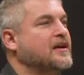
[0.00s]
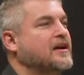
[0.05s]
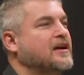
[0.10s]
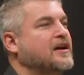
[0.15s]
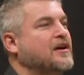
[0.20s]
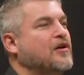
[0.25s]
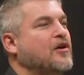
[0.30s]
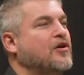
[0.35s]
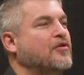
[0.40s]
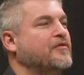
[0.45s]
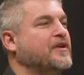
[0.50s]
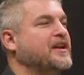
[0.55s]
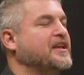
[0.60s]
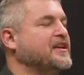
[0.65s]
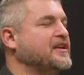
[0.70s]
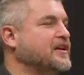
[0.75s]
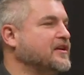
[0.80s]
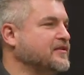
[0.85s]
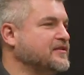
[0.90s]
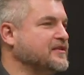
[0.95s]

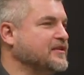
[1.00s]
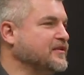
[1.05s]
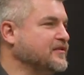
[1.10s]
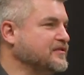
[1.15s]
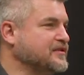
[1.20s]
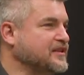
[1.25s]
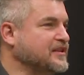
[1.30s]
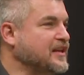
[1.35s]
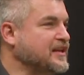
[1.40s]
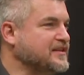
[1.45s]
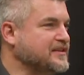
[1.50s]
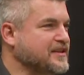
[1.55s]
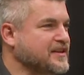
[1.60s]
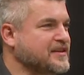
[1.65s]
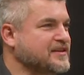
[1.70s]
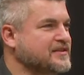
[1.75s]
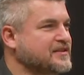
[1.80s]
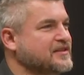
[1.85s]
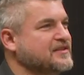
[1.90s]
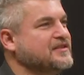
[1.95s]
Already, Zelensky
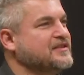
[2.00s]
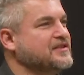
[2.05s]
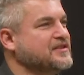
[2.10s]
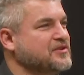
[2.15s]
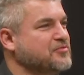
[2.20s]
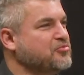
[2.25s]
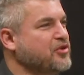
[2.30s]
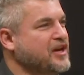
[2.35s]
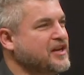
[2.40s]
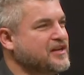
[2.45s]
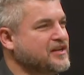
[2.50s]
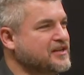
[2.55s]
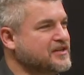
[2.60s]
is anticipating